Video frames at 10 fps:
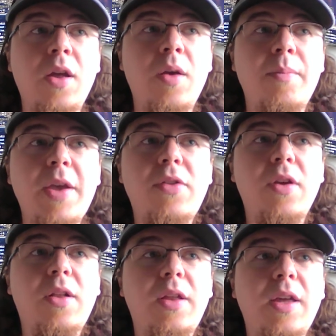
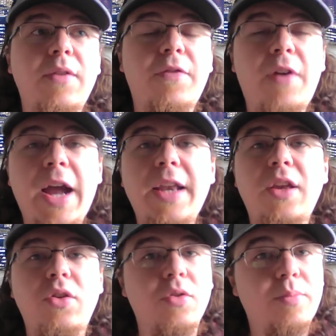basically
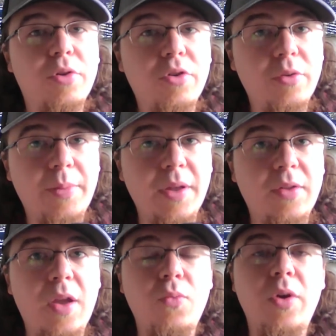finding your purpose
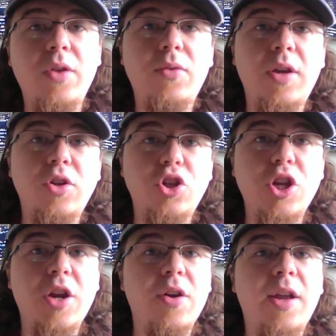and what you can
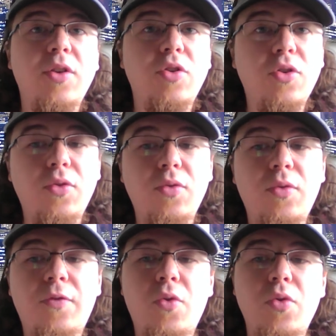share and do
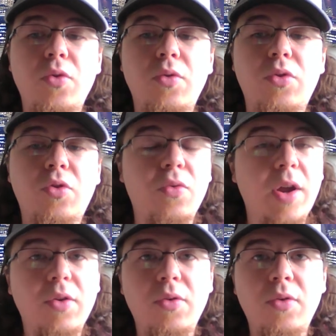for the
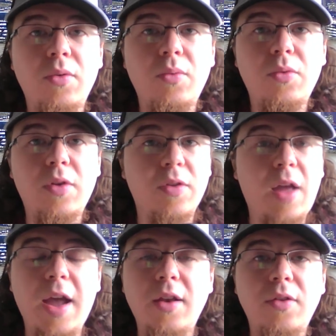greater
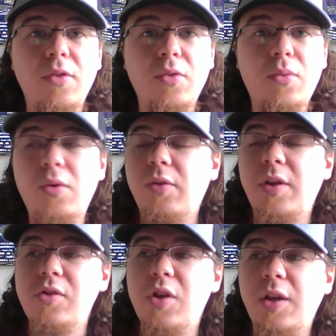societies of the world,
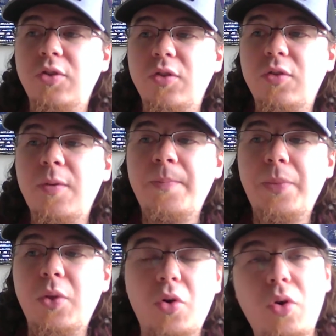and just
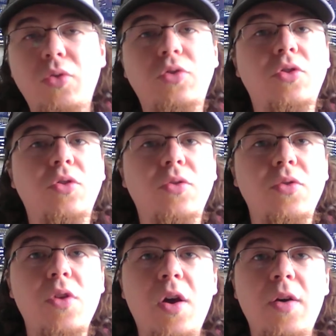the
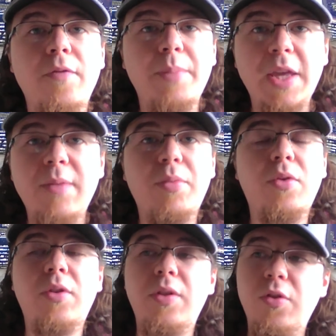cultures of
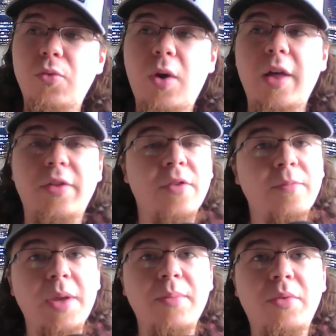people and the swaths
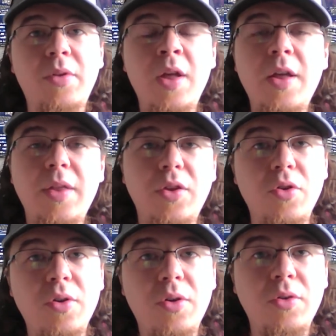of people that
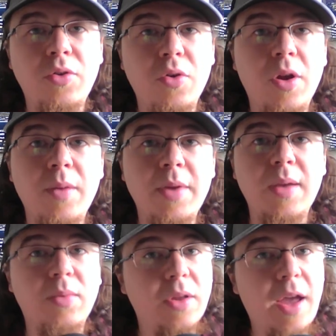you're going to be
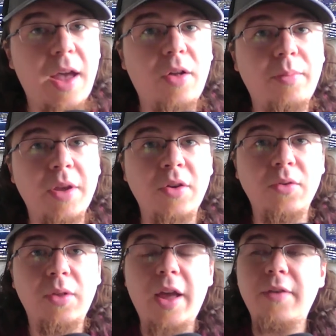able to help in
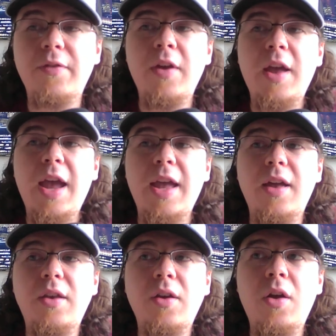your life.
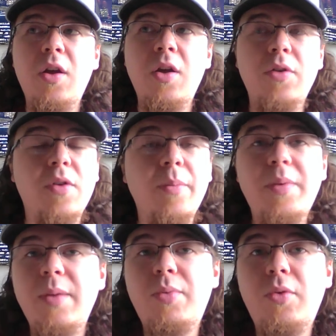And some
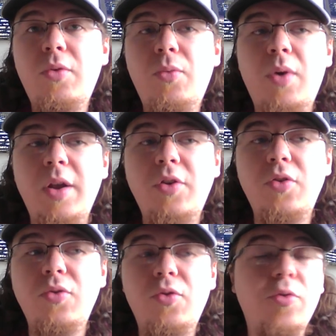people want
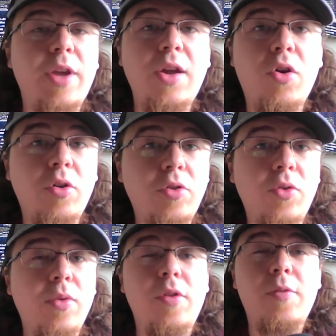to create art
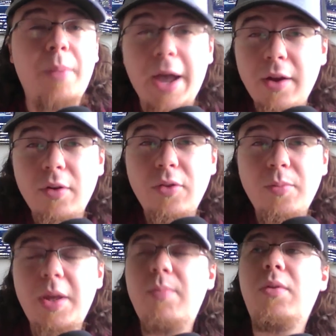to inspire other
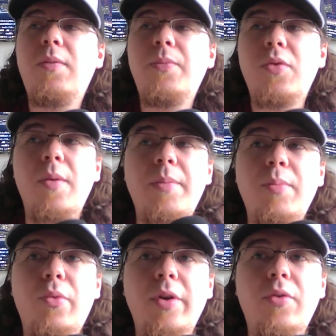people. Some
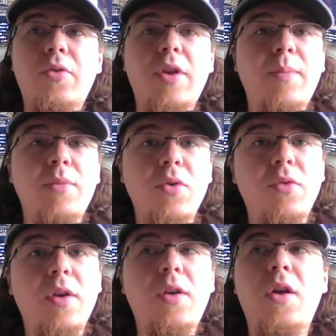people want to create
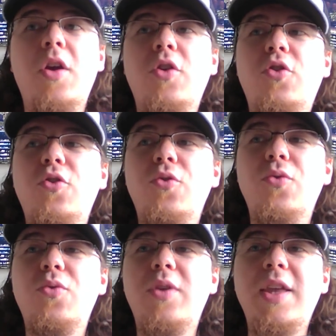music
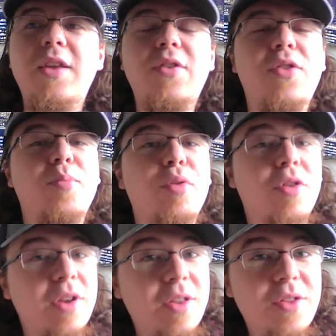to ease the
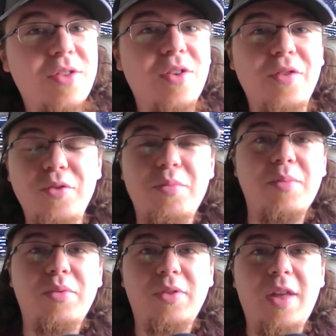burdens of other
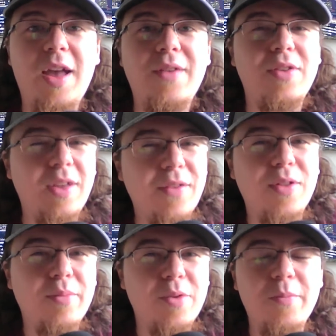people's lives and give
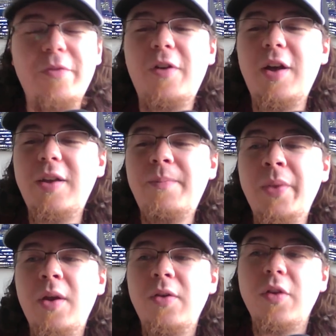them some fun.
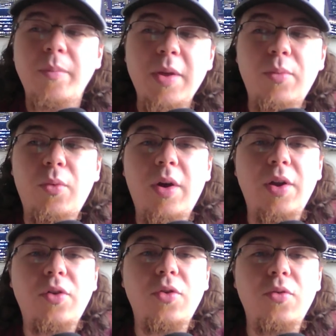Some people
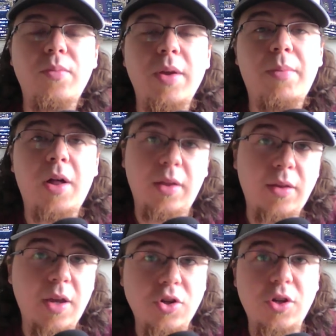want to be a
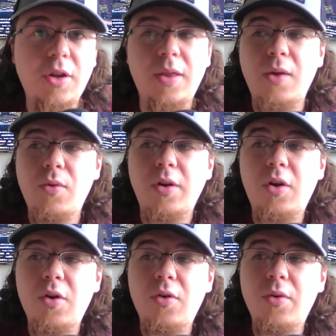politician, and they want to
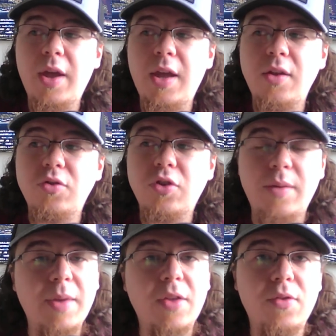go and try
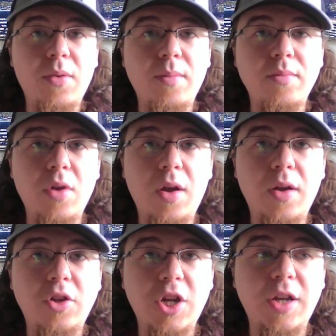to make some
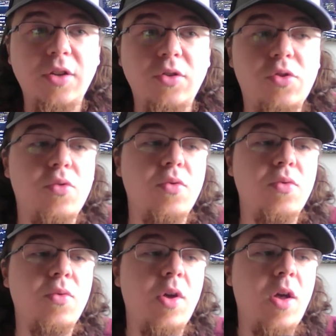change
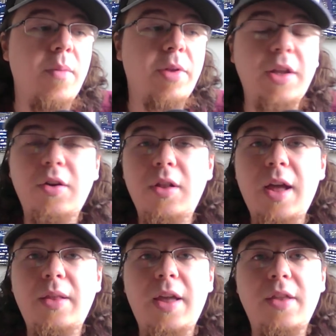through political
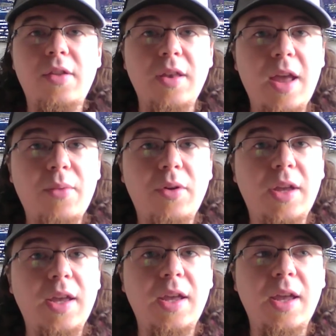outlets and
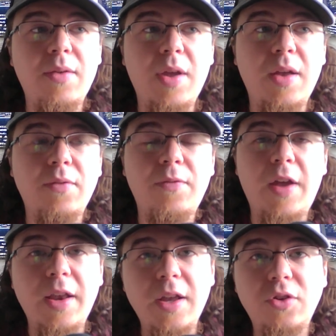networking and
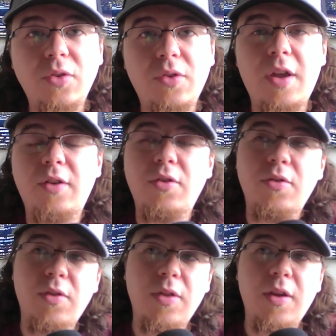financial
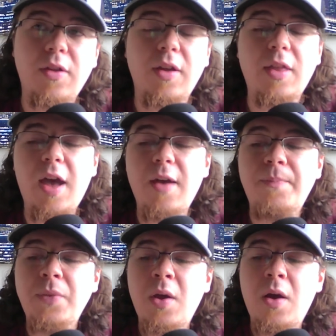sectors and things like
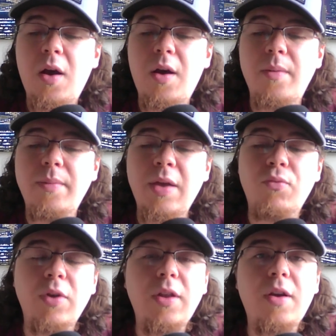that. It
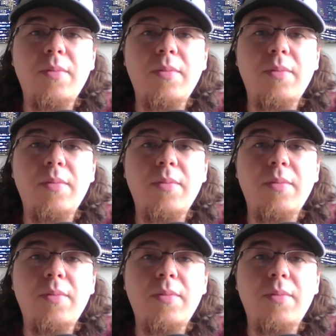really comes